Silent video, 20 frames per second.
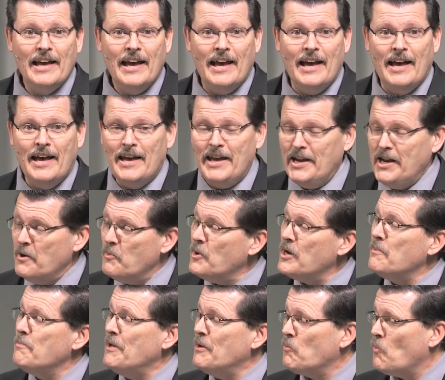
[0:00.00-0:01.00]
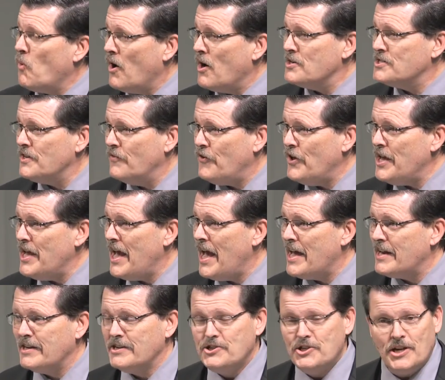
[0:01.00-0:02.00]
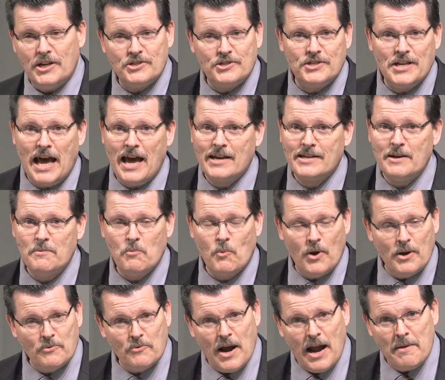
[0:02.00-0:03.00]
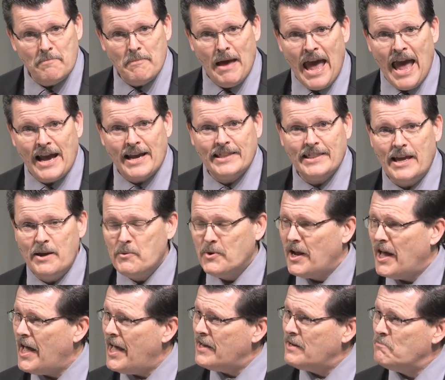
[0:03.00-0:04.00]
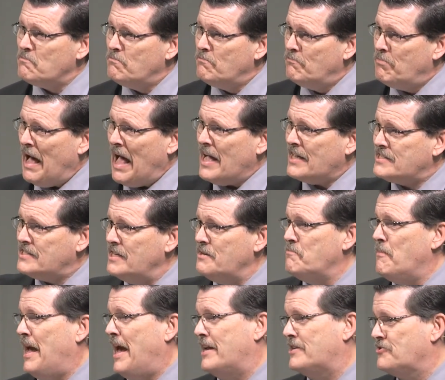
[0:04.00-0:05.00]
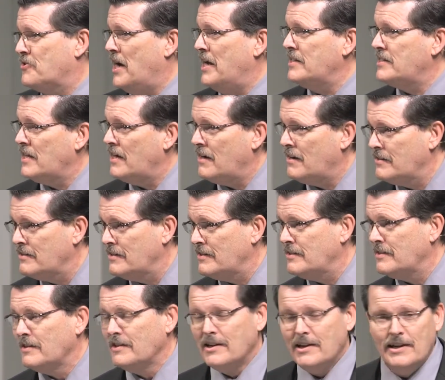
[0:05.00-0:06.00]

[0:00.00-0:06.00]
Uh, and it would have been worse if he had just socked him one right back and they would have had a boxing match right there in the,